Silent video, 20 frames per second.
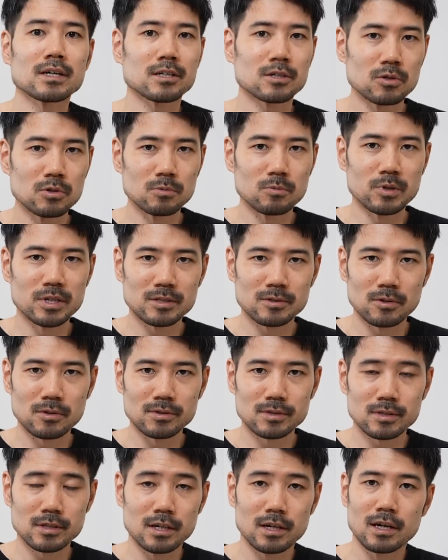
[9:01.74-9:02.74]
a good
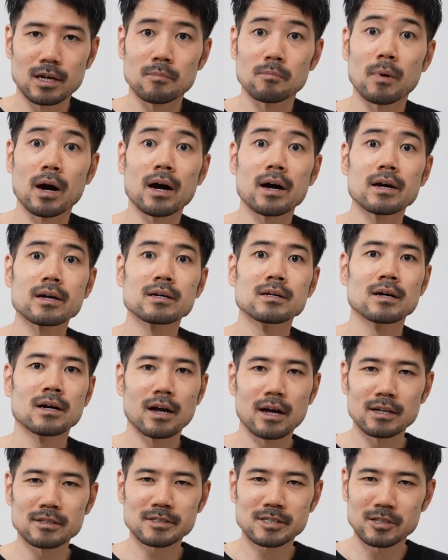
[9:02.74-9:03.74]
resource? And my
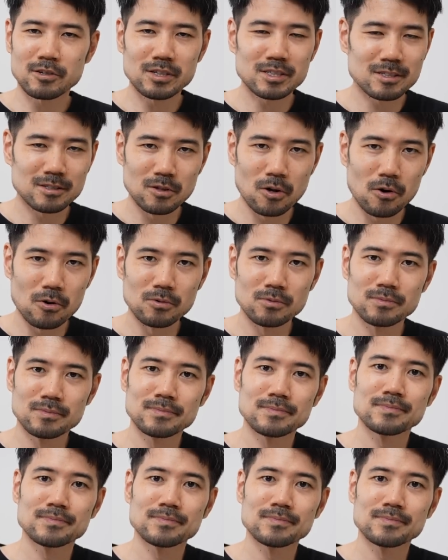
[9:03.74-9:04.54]
answer is no.